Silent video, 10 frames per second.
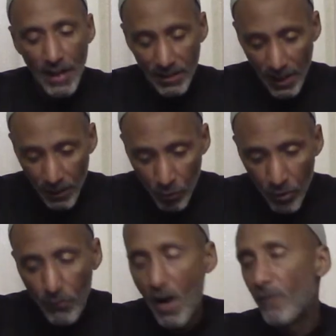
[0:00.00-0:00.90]
They say that
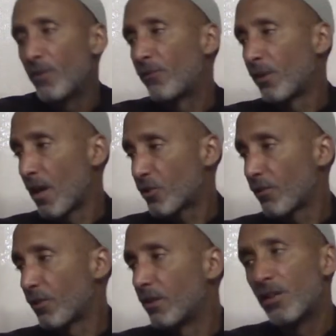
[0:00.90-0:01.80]
we're involved in
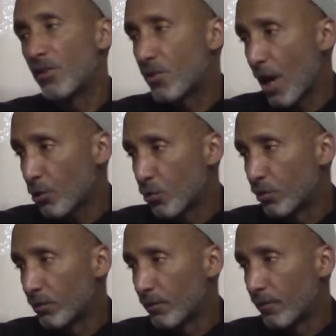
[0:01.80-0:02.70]
philosophy. This is not
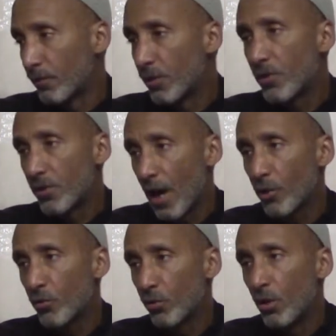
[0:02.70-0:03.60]
true. This is
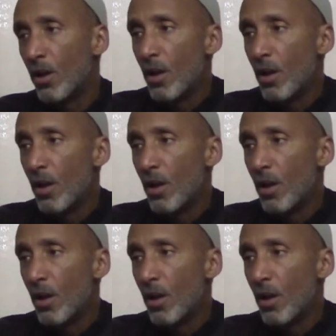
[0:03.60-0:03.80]
not true.